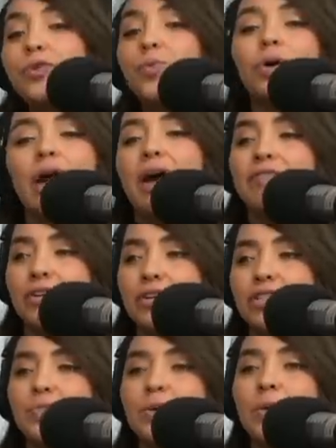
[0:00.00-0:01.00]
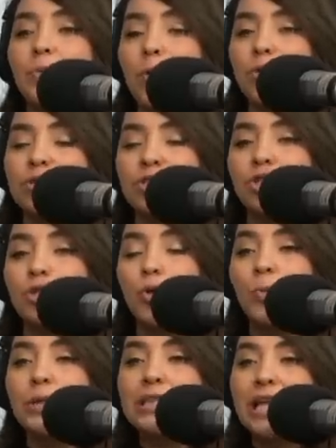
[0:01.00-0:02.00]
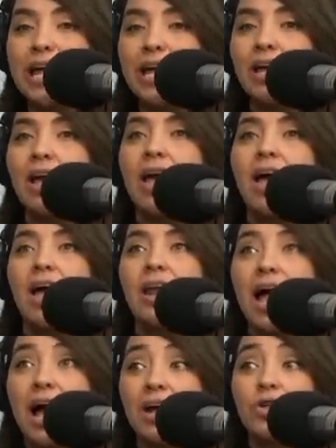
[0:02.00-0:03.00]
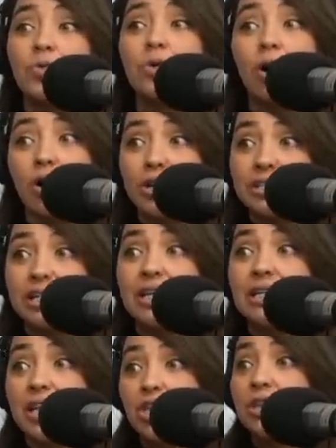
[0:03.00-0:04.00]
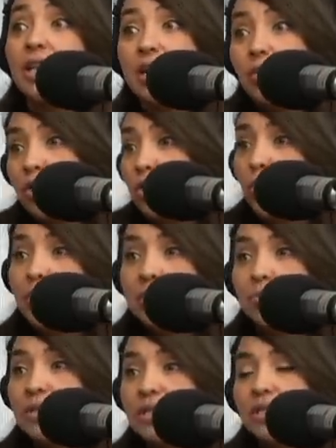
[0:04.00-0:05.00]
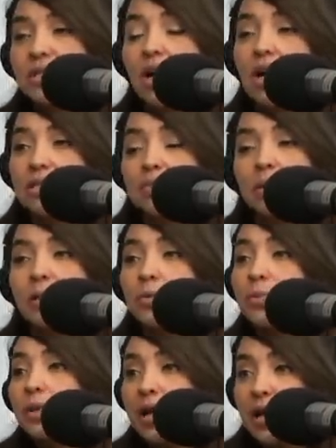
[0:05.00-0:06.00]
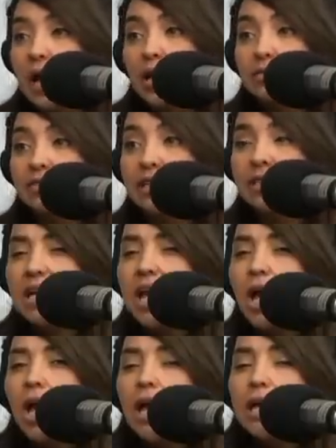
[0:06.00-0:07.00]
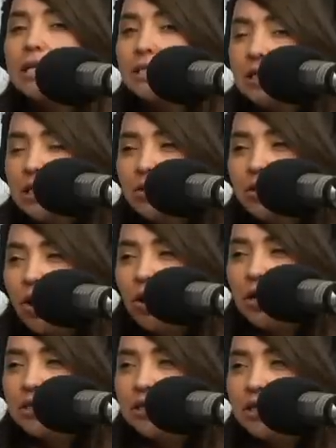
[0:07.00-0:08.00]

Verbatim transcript: you were ever to be approached to play an actual artist, like a legend, like, you know, we recently yeah. saw Austin Butler play Elvis, is there an artist